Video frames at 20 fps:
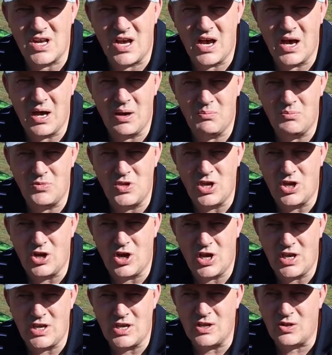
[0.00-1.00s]
You know,
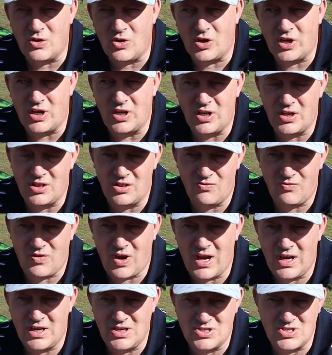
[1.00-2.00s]
you're looking in the
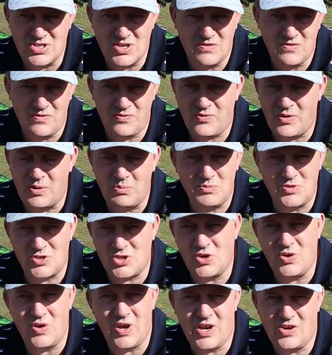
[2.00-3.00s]
range of from
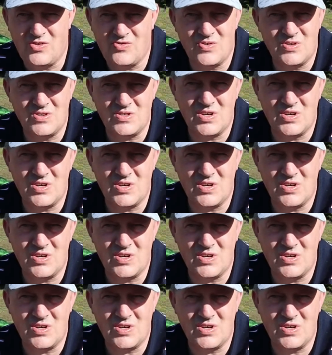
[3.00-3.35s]
$200